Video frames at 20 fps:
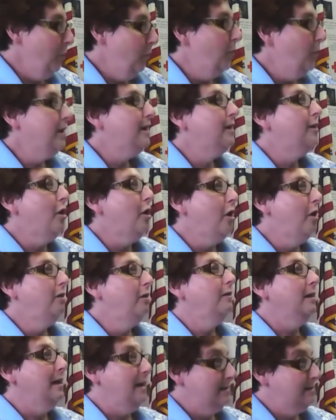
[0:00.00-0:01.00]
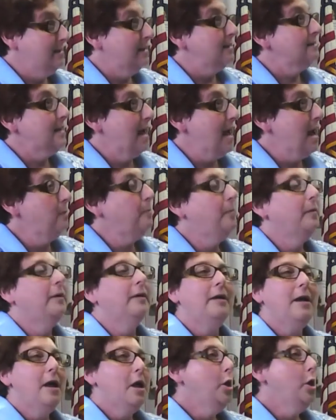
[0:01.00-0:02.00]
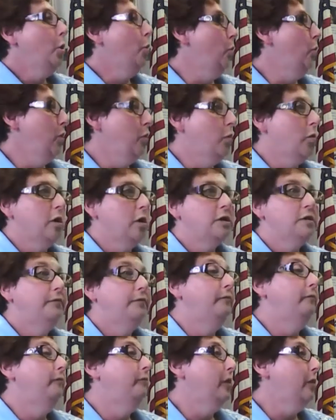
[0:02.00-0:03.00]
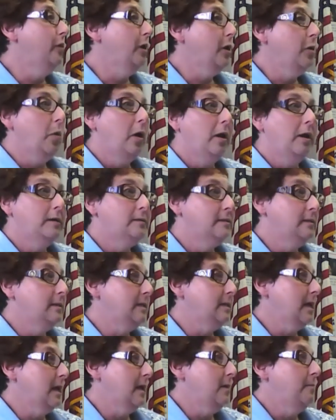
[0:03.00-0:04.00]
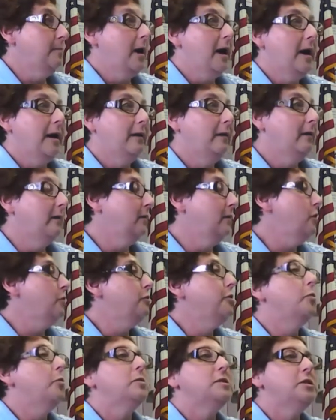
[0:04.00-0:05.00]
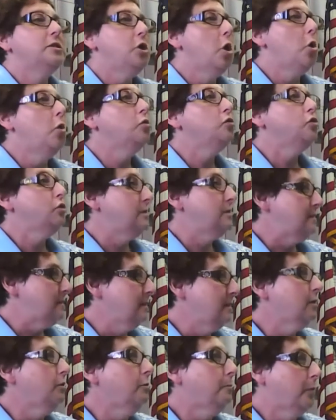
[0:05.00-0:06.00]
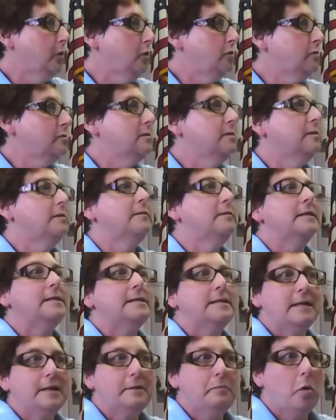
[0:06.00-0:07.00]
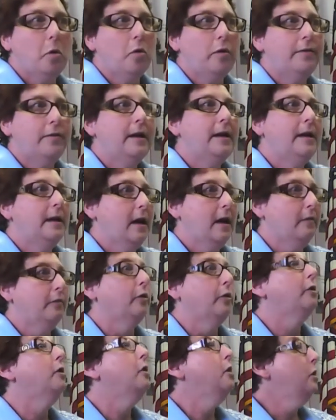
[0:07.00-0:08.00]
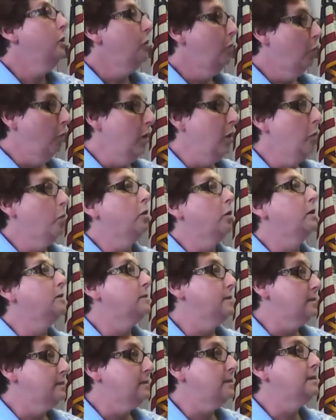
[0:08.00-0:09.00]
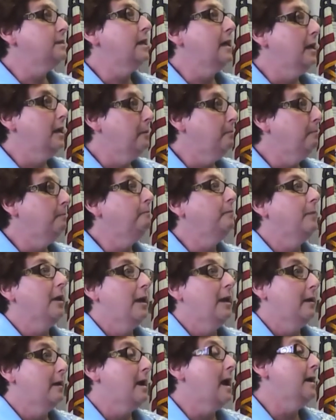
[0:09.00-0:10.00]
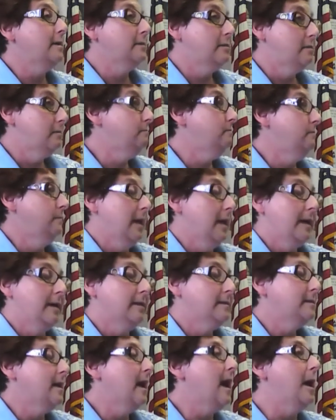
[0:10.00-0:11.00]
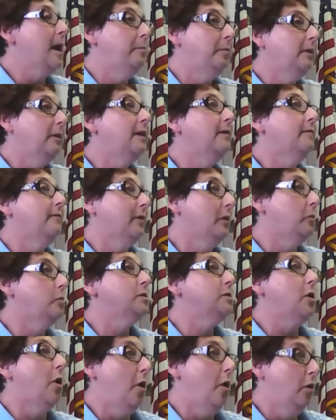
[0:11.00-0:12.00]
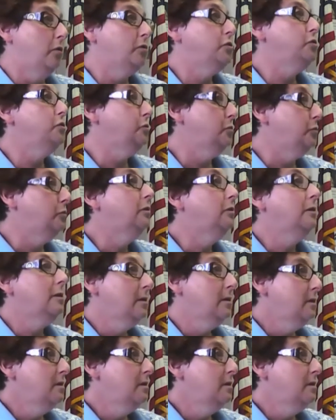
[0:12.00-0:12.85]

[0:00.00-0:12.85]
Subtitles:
when it does happen, we worked very well as a team. There was no single person that did more than another. We worked as a team, and like I say, I believe it was all due